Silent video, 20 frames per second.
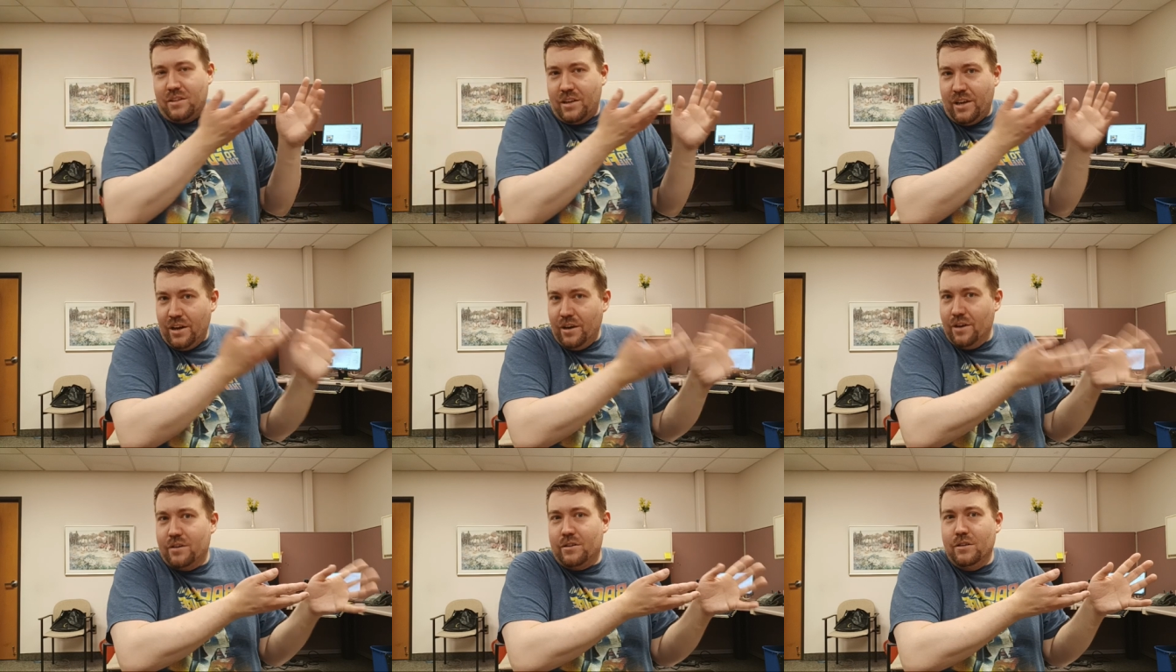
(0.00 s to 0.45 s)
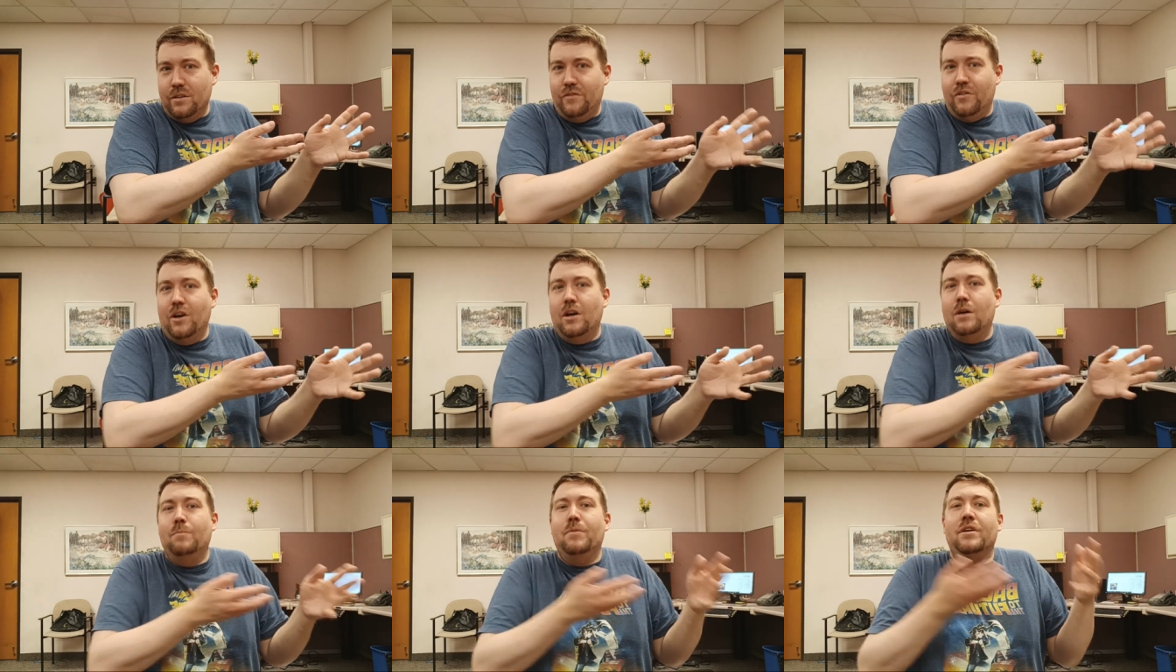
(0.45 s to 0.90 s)
character
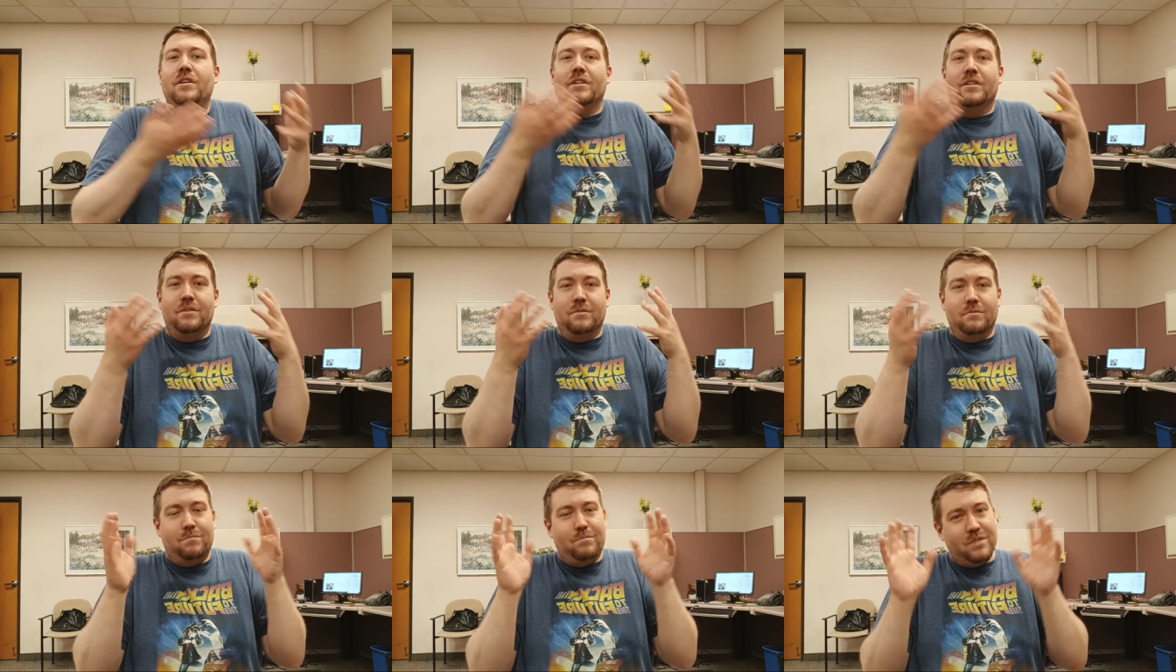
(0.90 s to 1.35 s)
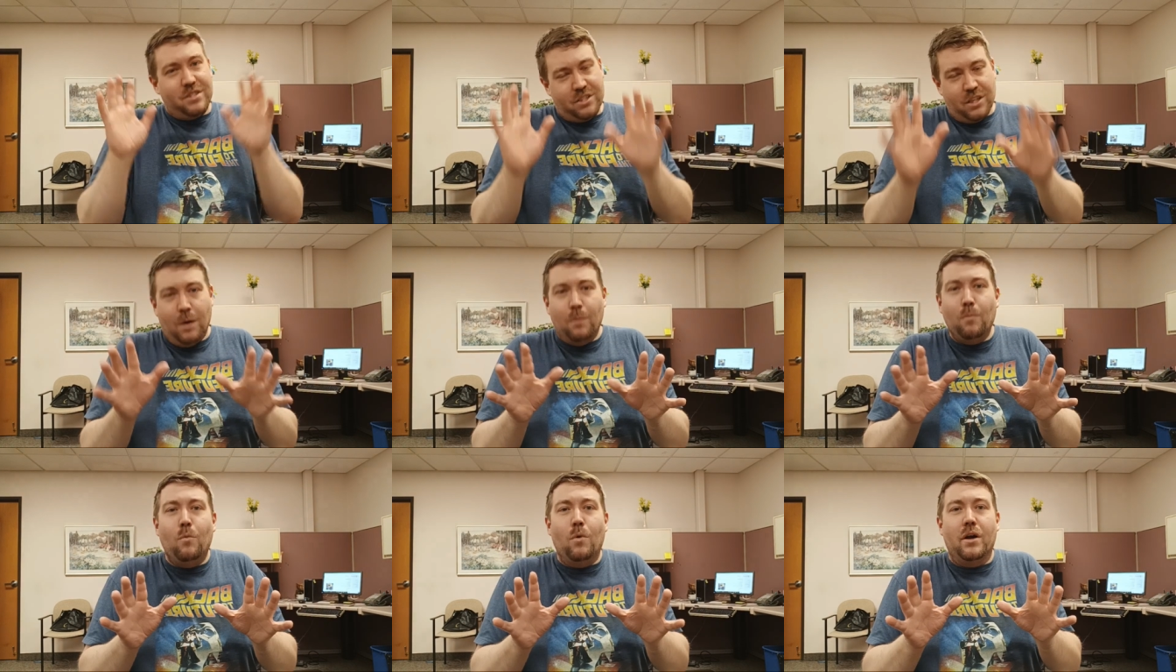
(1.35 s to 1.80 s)
development and
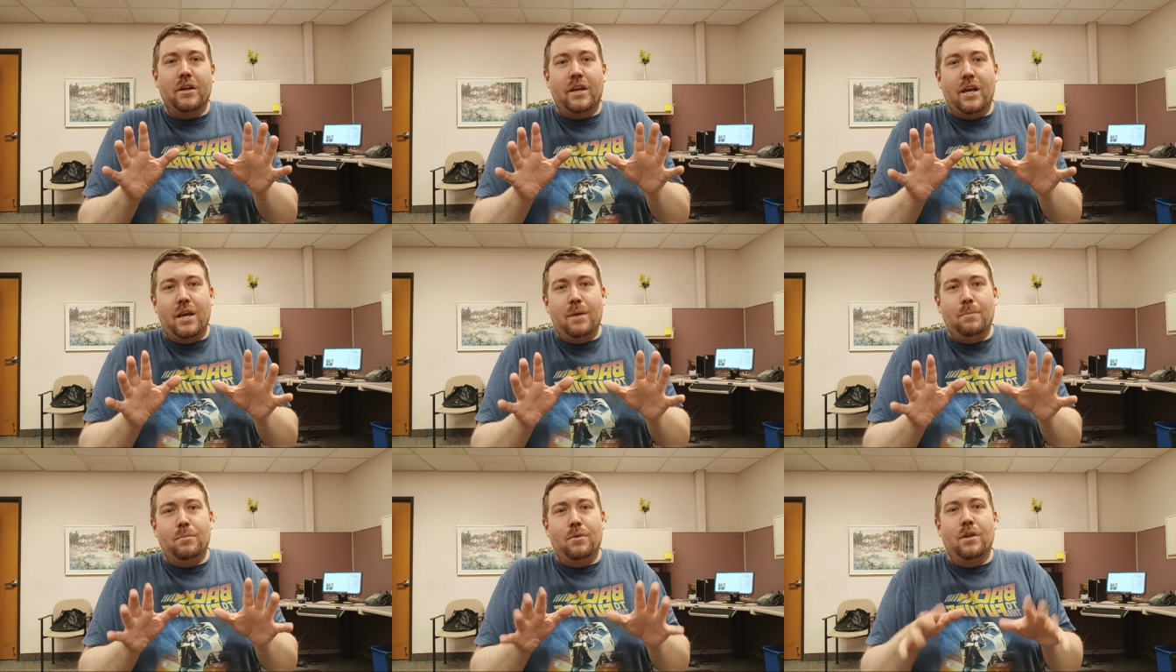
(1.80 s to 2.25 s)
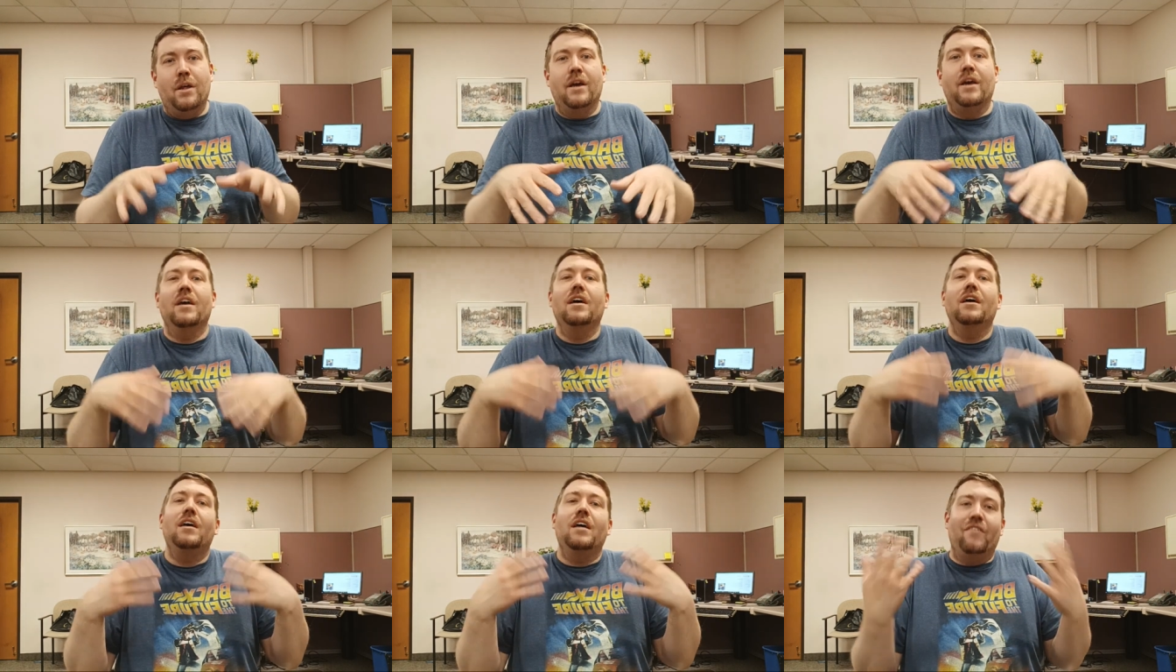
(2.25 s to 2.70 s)
somewhat gameplay,
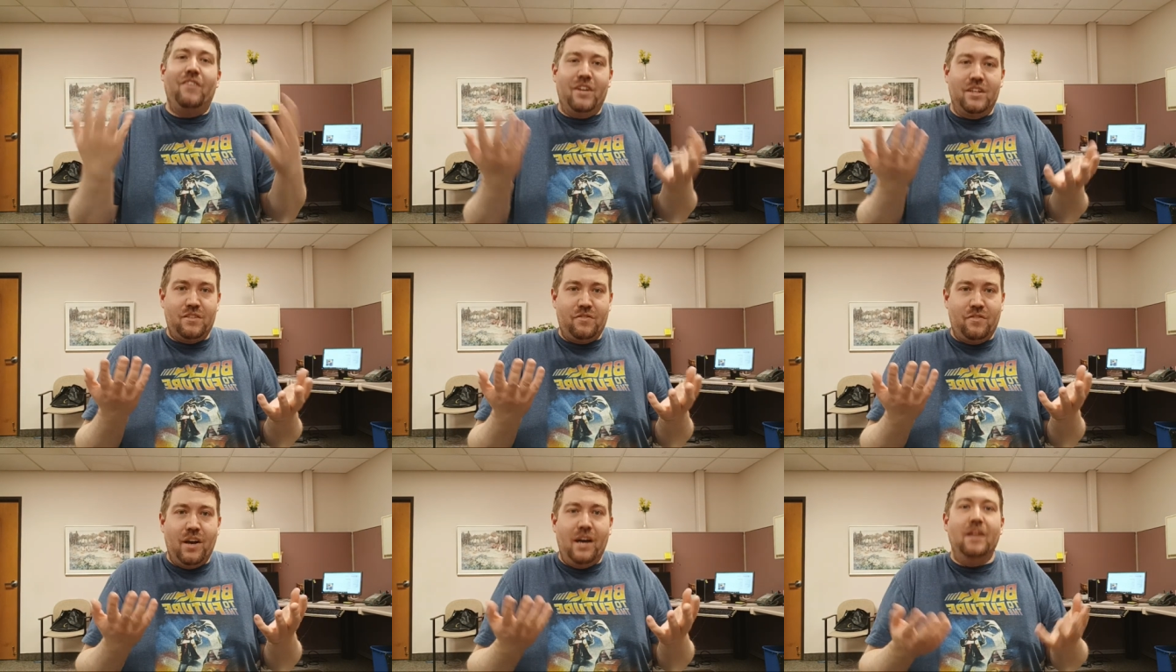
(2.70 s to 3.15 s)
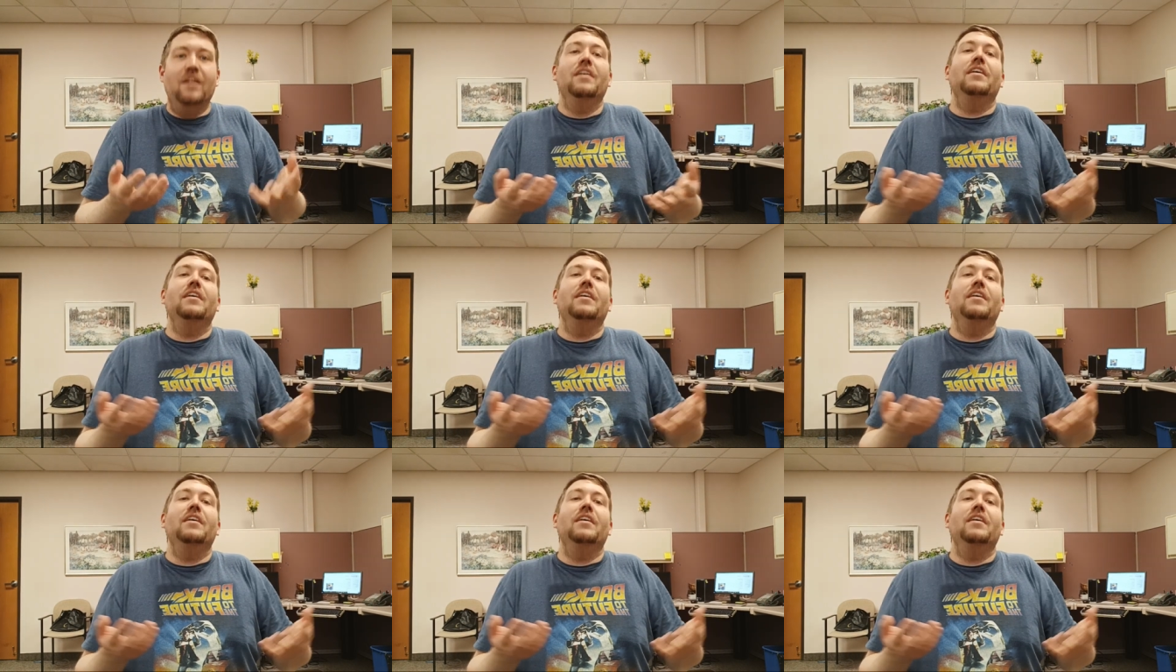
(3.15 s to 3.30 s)
I think it's fine.